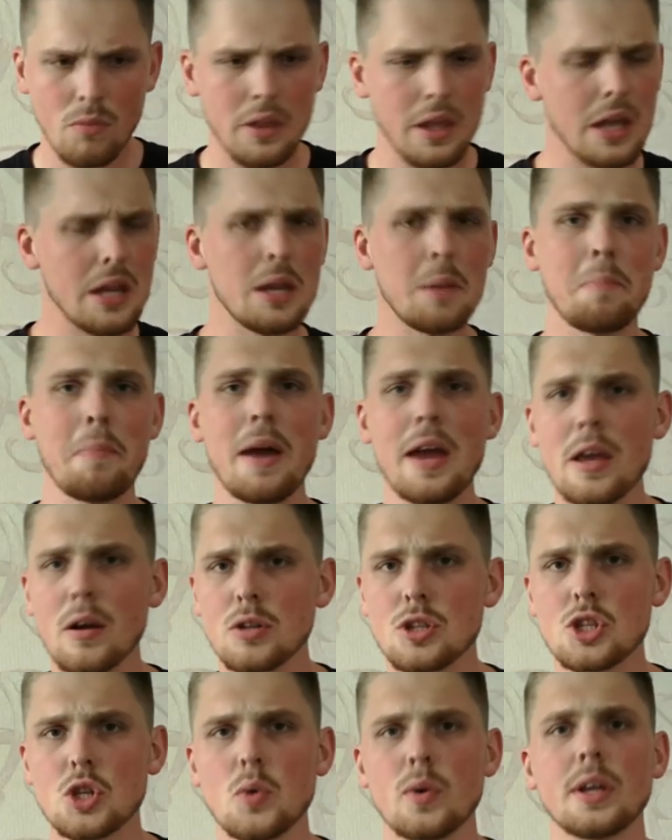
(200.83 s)
any mayo
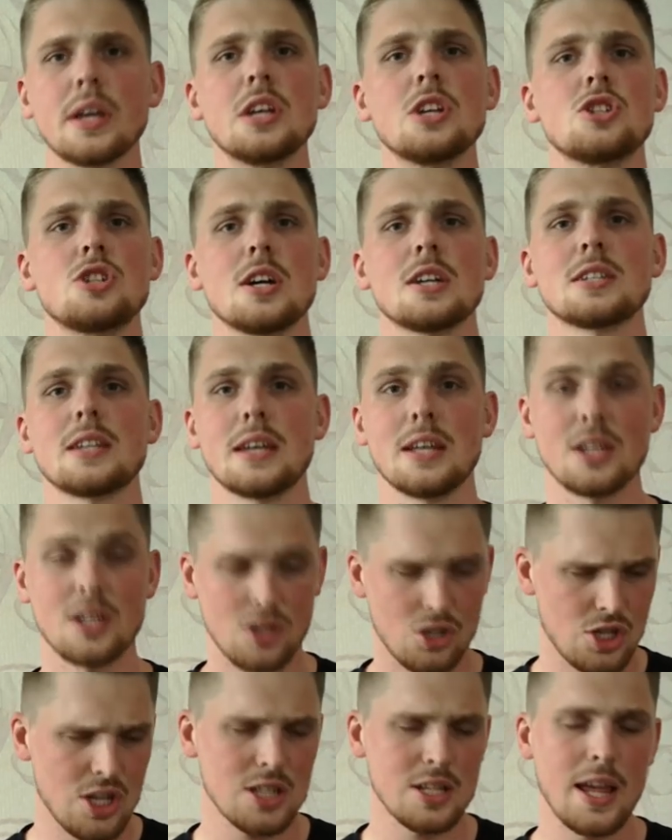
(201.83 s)
to it, it
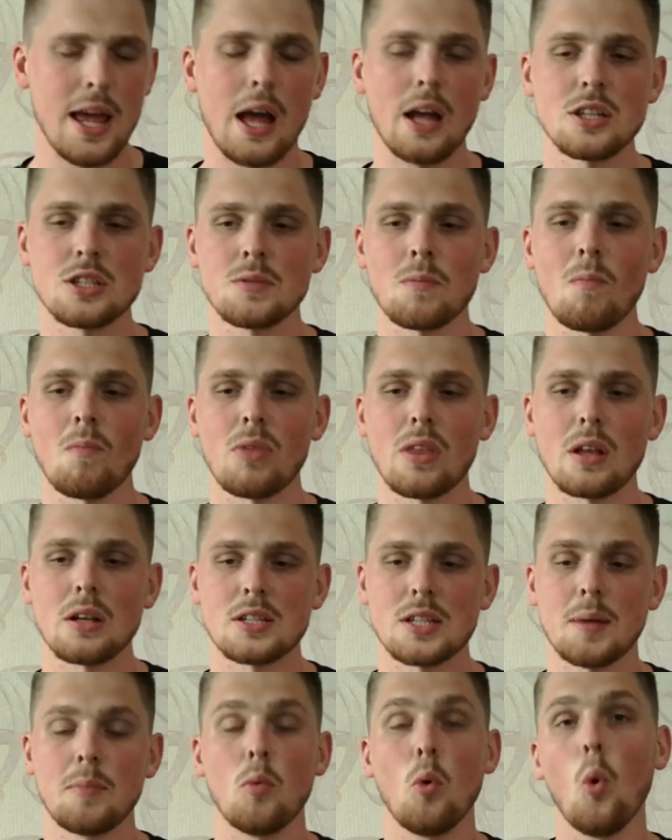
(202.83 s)
just has
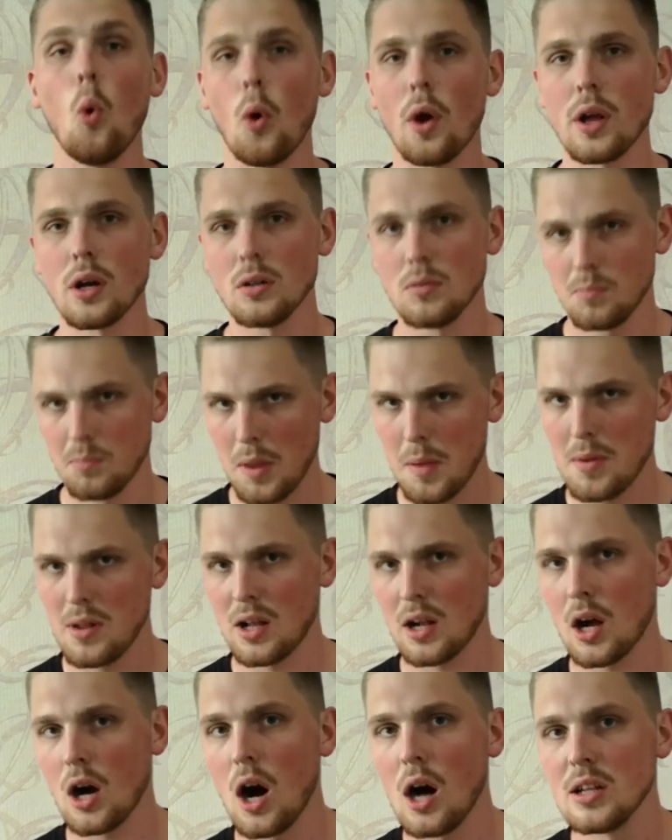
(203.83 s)
some oil, maybe
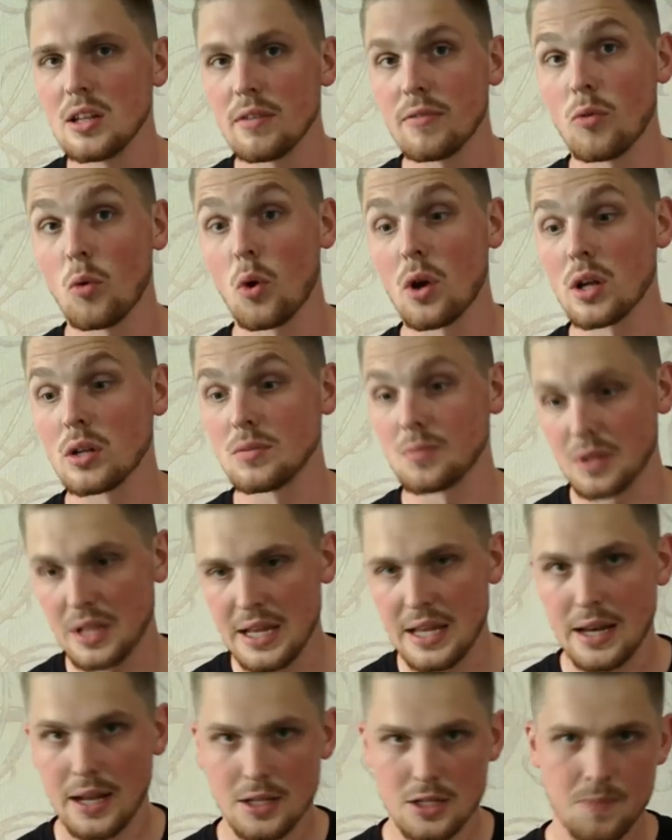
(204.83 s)
like olive oil
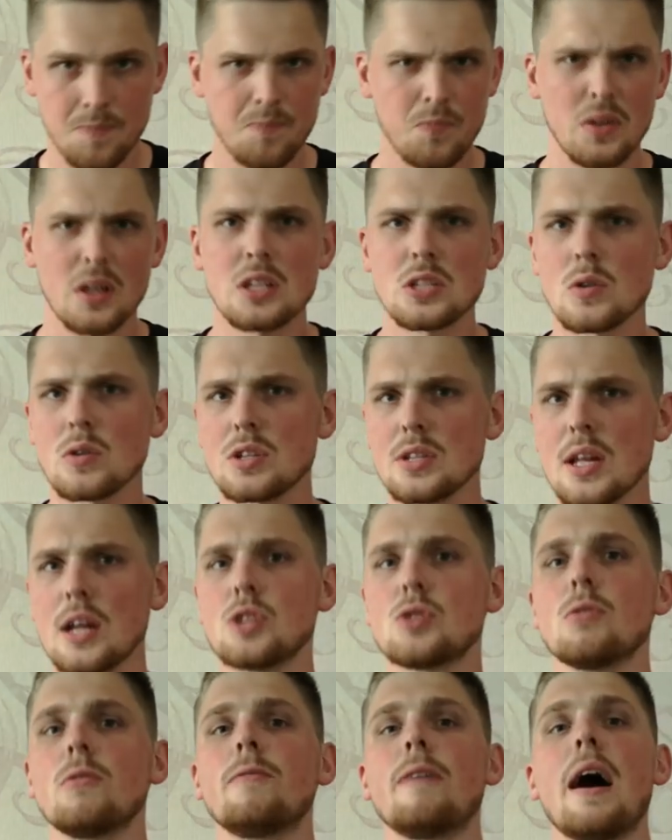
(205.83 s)
in it. So it's
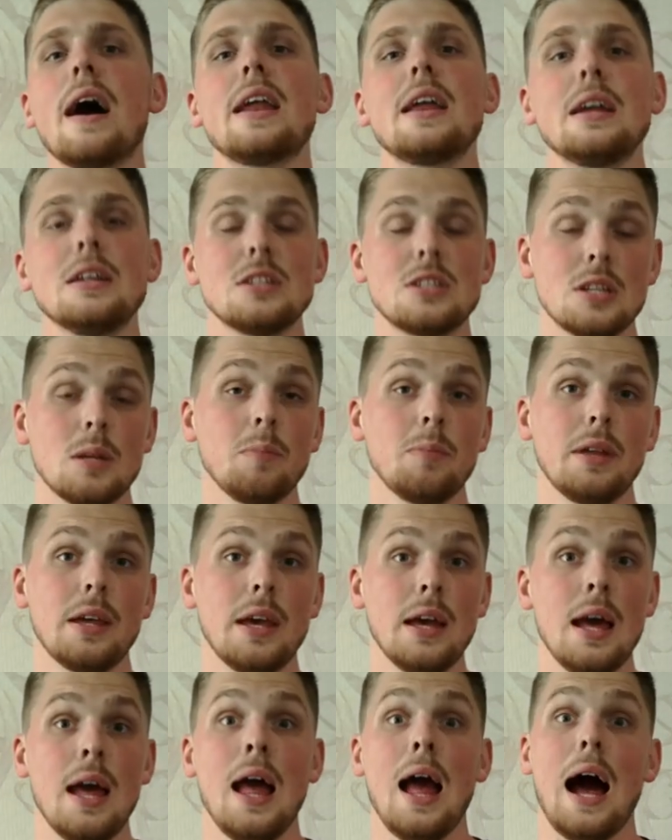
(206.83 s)
not too fatty, it's
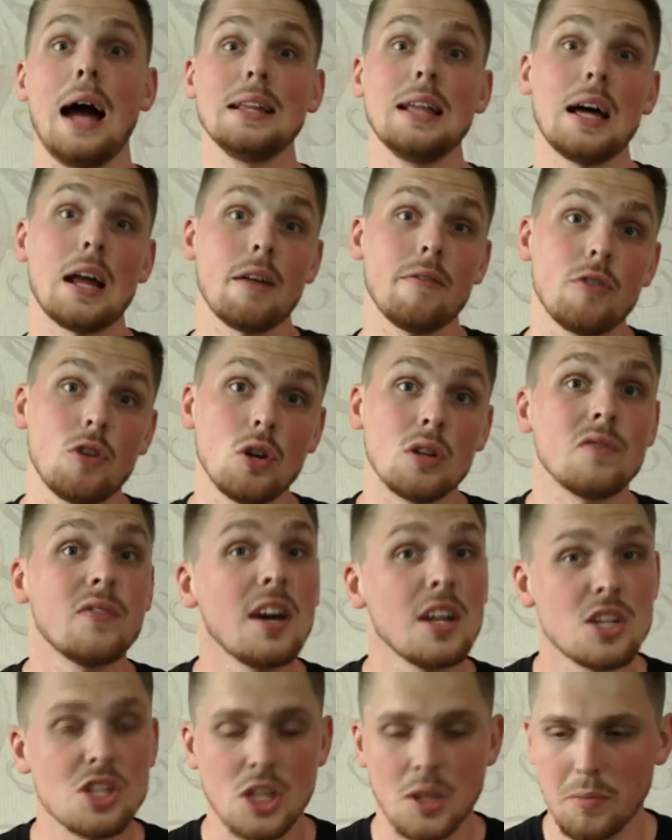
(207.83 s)
simply a lot of good
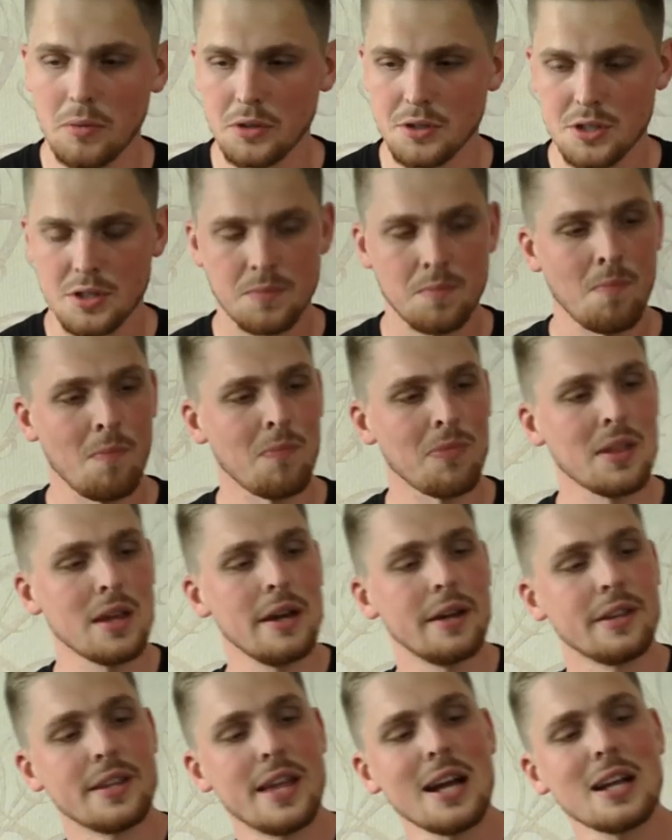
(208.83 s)
vegetables.
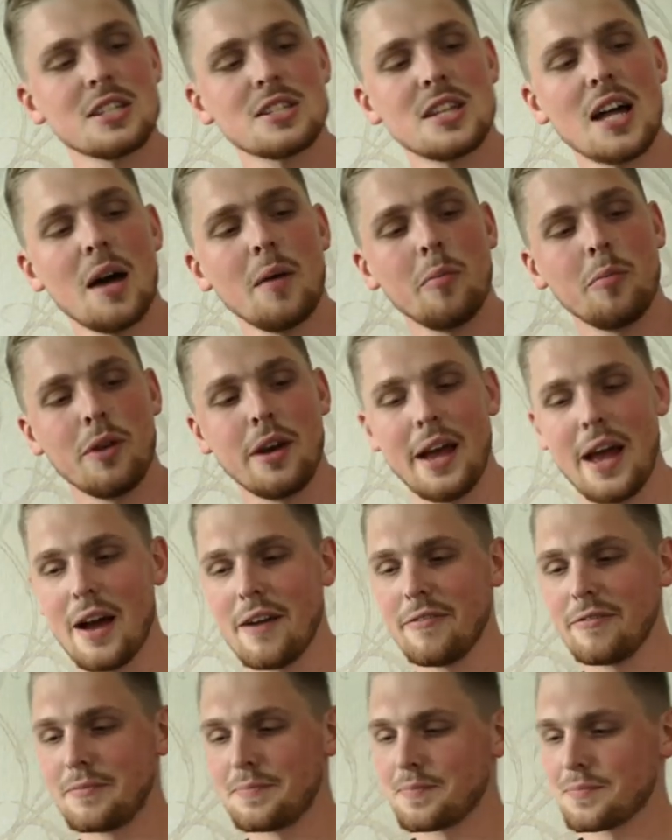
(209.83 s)
Next up, we
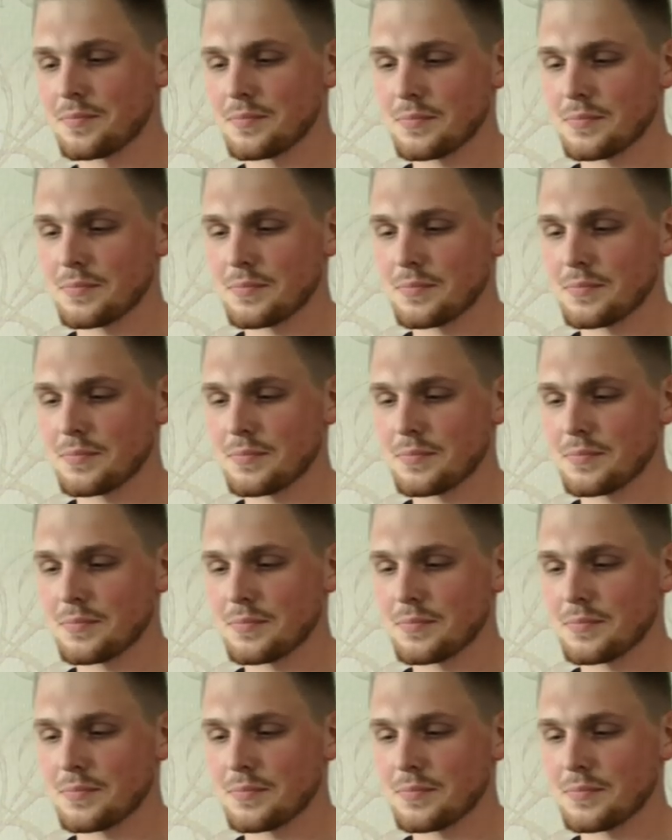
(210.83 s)
have